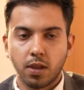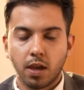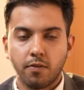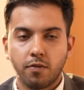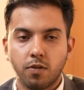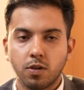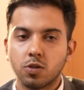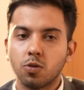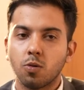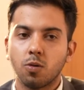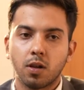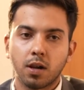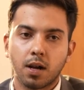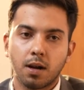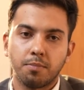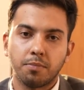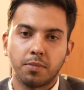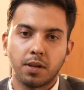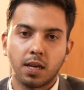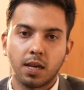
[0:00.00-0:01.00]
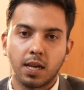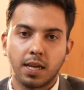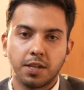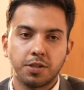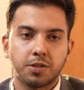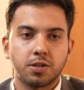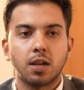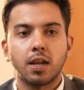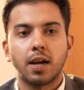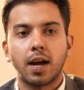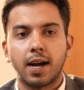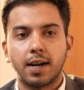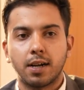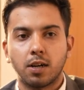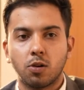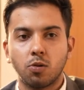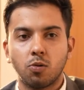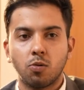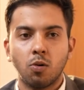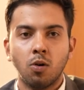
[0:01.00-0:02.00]
if a solar company initially
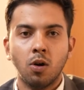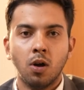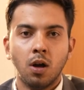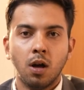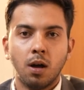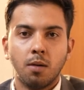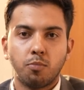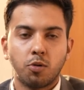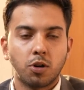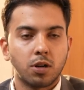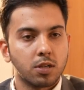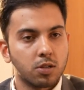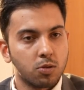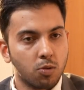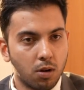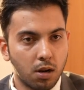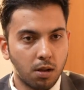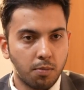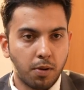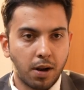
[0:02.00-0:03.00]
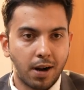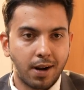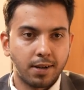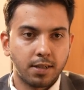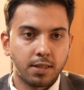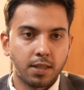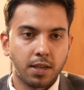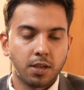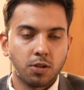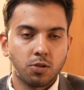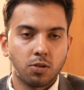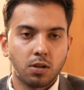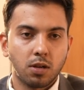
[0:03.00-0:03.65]
had to put a solar plant, they